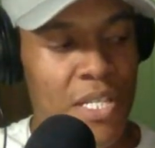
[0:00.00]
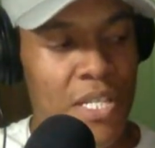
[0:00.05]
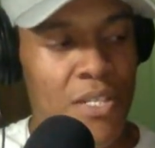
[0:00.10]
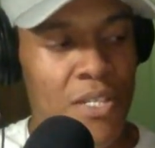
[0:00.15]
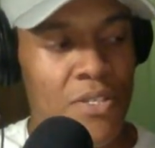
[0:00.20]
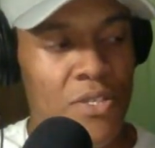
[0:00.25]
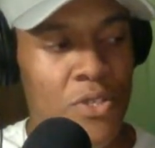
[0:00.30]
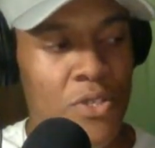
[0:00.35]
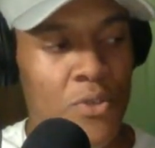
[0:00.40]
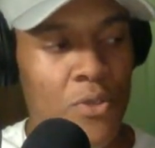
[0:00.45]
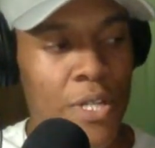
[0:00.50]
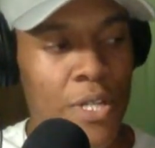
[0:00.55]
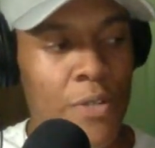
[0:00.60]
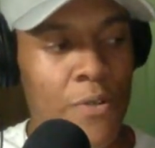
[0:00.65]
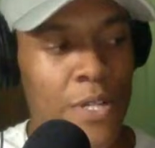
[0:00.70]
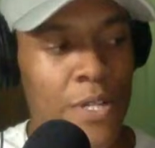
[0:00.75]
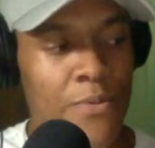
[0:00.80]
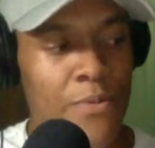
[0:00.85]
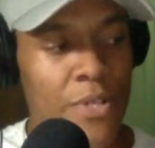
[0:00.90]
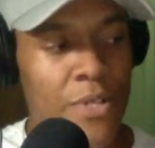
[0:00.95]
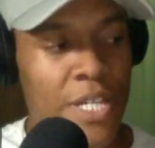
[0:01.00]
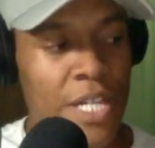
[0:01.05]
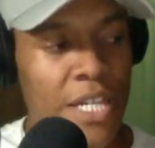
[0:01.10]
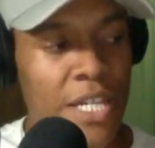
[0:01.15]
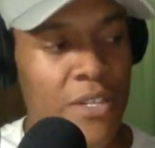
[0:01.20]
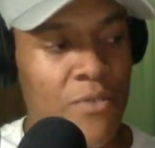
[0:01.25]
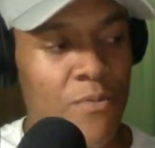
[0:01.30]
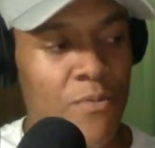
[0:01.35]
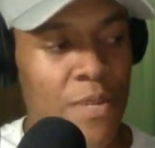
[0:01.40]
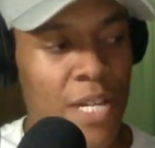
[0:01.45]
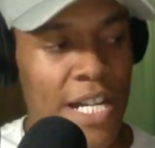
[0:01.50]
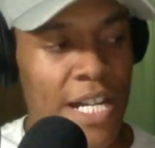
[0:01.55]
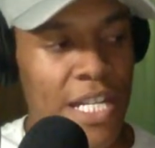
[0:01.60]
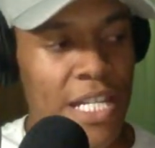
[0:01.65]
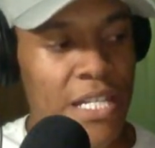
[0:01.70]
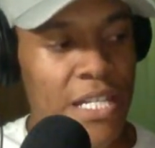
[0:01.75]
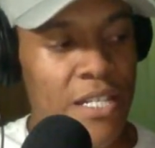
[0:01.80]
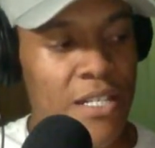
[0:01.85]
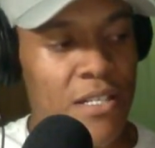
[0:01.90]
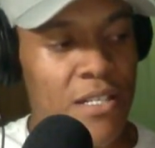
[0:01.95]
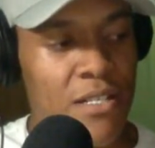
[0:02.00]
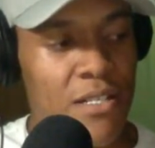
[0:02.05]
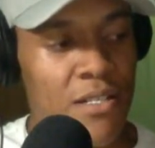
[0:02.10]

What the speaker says: Story Grid will get you writing,